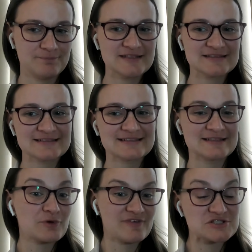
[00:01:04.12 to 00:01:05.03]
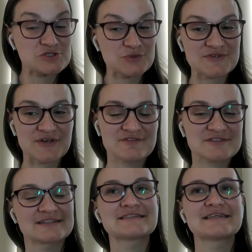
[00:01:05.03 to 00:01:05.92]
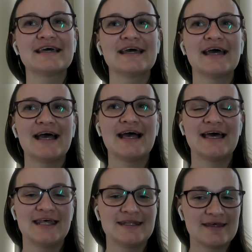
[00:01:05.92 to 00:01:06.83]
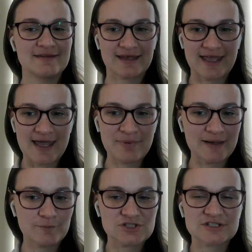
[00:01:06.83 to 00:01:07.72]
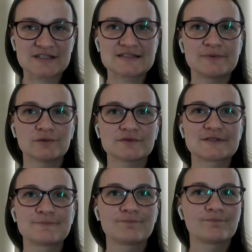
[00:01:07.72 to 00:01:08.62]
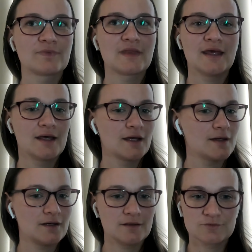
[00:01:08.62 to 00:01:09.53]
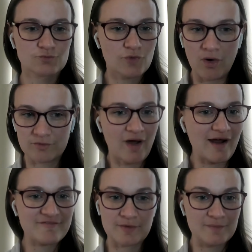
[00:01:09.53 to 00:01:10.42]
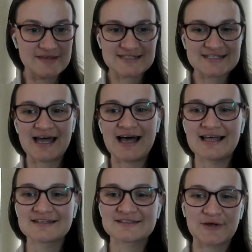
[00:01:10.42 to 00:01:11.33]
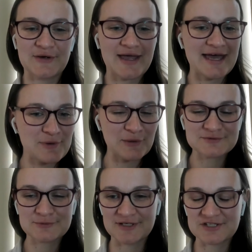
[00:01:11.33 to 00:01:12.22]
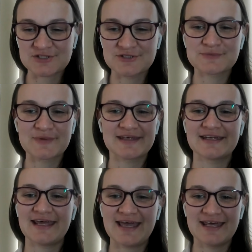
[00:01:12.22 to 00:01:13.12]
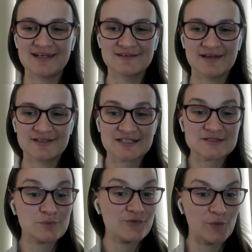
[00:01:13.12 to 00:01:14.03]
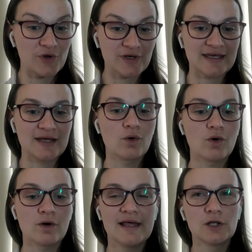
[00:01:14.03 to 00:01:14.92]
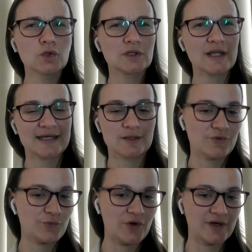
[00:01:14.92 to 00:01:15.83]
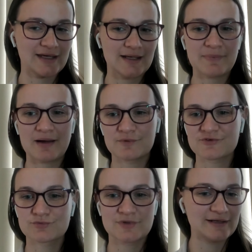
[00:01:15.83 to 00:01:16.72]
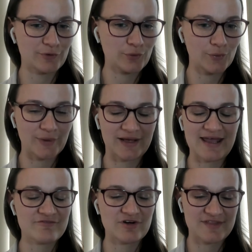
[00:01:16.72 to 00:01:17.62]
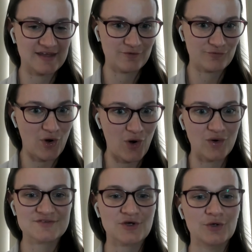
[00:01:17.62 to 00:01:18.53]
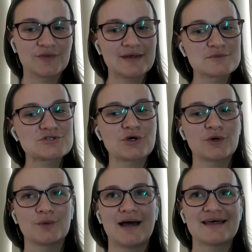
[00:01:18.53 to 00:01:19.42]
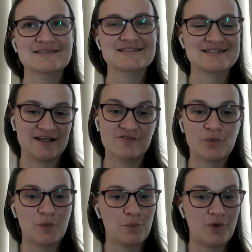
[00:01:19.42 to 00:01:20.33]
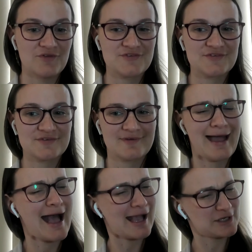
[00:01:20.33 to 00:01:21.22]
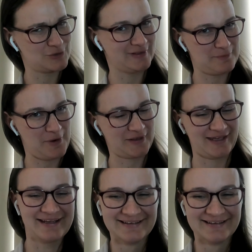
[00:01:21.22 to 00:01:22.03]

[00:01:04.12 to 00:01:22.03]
business in professional services, and their campaign was just built wrong right from the start. So had multiple issues with it, and just wasn't working or looked like it was working but was really recording everything wrong so there was no understanding of what was actually working